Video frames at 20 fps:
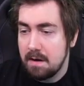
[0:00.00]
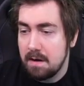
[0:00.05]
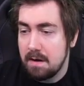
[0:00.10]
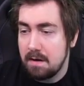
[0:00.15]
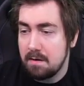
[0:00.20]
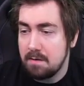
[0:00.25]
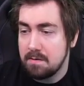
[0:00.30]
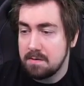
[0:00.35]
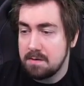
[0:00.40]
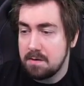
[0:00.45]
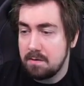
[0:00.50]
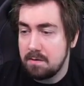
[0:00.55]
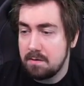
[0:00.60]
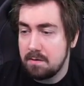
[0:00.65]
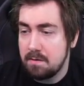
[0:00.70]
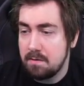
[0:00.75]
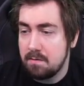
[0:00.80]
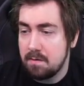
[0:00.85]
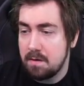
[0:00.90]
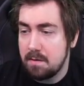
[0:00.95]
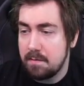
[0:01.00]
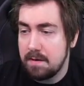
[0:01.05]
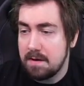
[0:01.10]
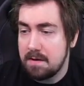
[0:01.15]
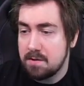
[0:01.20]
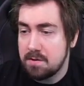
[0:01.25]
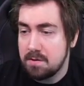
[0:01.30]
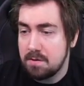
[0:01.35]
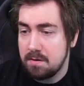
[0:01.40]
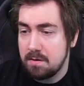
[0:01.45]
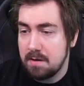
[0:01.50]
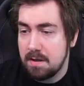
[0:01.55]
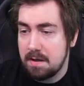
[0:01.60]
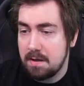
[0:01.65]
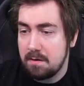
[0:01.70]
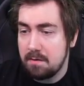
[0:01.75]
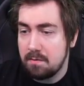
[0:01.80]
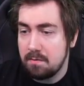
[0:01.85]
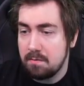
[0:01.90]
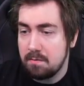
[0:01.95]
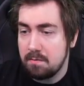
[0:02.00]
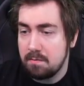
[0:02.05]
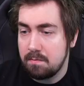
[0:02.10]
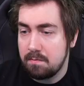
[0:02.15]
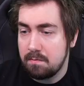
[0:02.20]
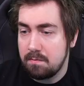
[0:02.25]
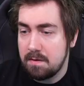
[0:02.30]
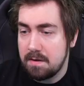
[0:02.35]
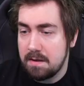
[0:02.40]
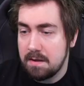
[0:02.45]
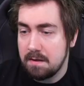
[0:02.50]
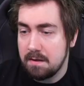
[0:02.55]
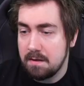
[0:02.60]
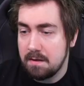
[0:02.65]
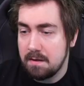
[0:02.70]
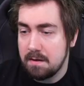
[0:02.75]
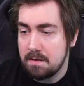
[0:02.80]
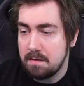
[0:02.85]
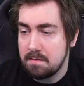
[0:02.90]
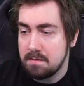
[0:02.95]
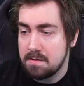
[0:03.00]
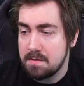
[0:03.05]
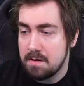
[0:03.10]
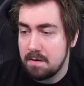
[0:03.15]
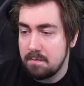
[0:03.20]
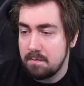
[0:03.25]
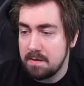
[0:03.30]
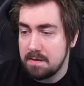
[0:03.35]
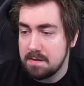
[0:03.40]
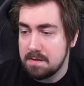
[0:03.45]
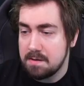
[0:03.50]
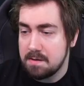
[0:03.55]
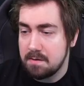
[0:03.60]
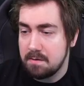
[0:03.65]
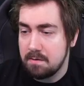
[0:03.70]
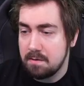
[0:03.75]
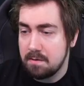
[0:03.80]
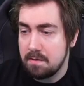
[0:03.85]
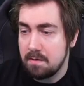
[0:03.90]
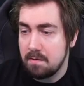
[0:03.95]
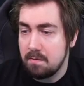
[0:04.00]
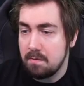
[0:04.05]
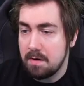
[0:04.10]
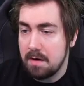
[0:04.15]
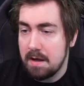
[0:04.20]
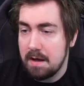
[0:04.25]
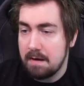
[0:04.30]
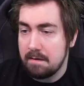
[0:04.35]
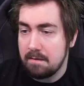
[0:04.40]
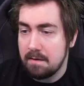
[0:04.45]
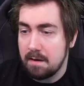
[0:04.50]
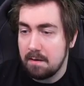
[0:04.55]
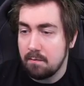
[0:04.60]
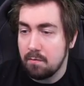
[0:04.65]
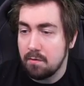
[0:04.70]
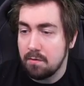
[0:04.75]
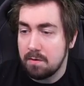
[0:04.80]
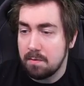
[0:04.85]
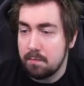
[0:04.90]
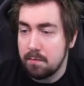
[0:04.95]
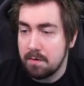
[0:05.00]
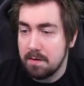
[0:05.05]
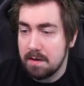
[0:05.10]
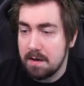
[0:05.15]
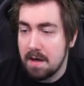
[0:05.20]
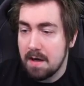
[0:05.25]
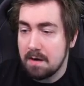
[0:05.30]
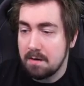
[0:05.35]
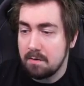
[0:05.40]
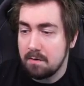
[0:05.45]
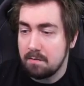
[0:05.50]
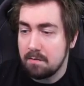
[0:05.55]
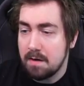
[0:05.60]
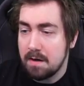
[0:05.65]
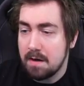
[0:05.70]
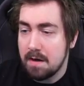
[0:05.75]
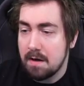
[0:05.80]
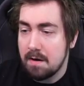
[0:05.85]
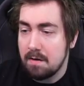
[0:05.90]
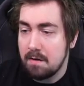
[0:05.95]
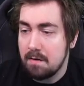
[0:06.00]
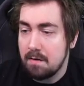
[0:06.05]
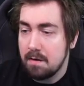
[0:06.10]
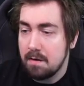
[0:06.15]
And also, you do want to make sure that you kill the other zombies too. You don't want to have like multiple like I do right now.